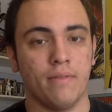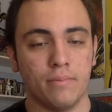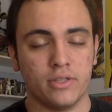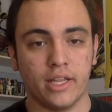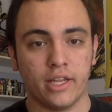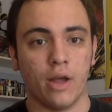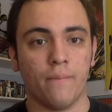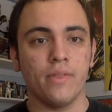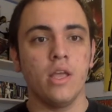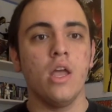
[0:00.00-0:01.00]
I'm just letting you
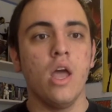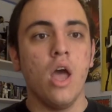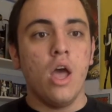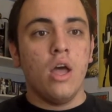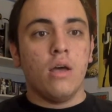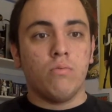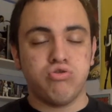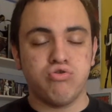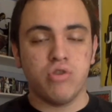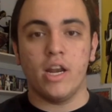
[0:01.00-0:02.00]

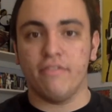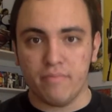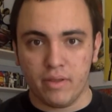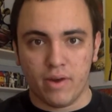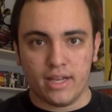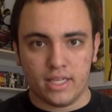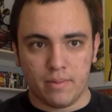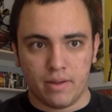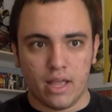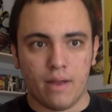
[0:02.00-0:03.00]
know. Enough of me ranting
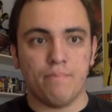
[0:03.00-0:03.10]
about that.